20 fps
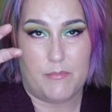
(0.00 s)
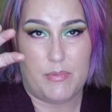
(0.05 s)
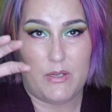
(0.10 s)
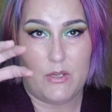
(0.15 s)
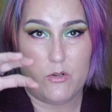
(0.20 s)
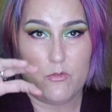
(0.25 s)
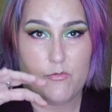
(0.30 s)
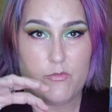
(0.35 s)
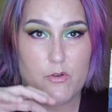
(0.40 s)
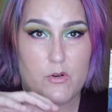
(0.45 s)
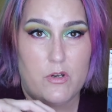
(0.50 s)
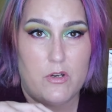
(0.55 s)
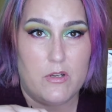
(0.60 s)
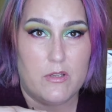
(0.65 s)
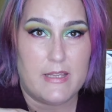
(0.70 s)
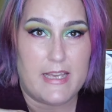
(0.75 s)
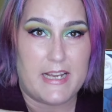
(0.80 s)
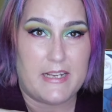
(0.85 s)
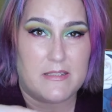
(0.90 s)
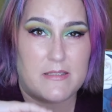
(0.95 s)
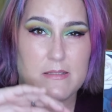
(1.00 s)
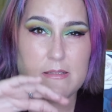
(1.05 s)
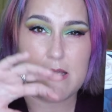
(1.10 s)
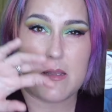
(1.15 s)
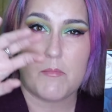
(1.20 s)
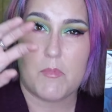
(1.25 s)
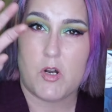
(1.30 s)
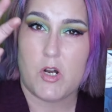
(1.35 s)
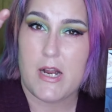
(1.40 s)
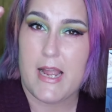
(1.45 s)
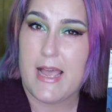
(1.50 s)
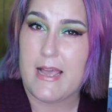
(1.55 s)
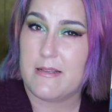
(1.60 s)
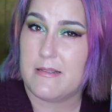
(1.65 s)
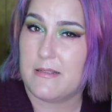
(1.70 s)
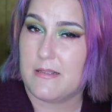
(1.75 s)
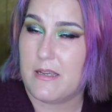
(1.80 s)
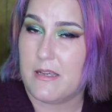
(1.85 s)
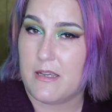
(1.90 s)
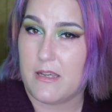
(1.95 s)
beautiful like
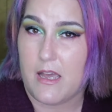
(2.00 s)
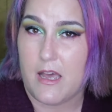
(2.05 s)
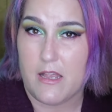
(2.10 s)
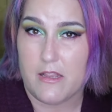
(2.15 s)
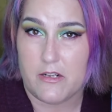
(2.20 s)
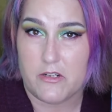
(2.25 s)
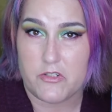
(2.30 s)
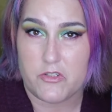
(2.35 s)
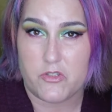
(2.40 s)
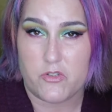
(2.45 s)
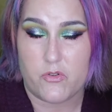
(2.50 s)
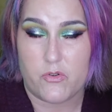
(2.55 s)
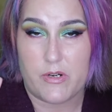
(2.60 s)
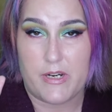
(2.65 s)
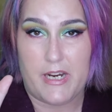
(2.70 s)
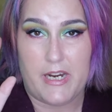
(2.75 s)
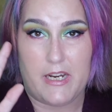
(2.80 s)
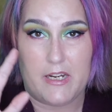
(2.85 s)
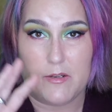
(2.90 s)
summer-esque color story